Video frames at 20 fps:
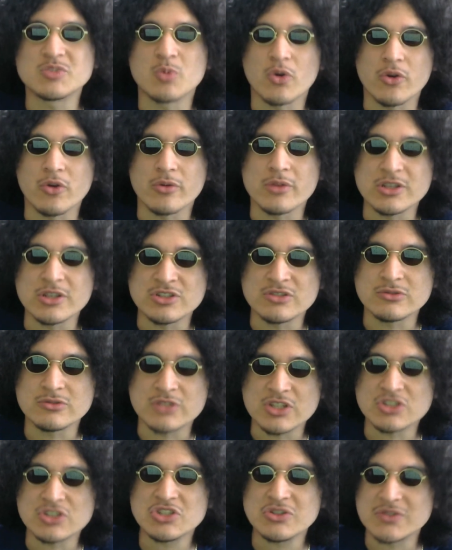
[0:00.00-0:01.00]
more
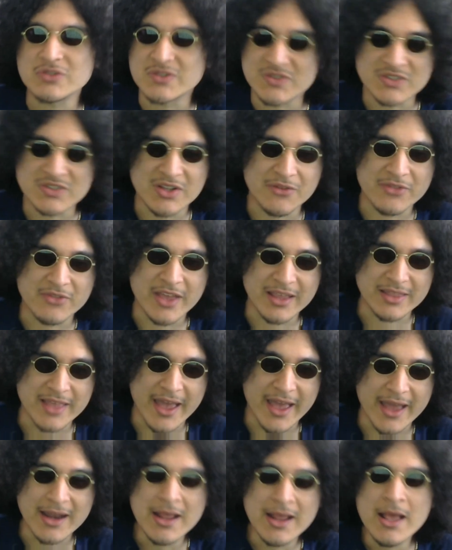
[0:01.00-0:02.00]
tissues and stuff like
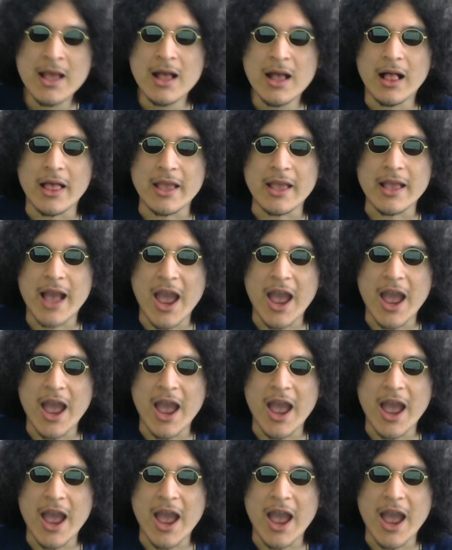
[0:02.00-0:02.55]
that, like,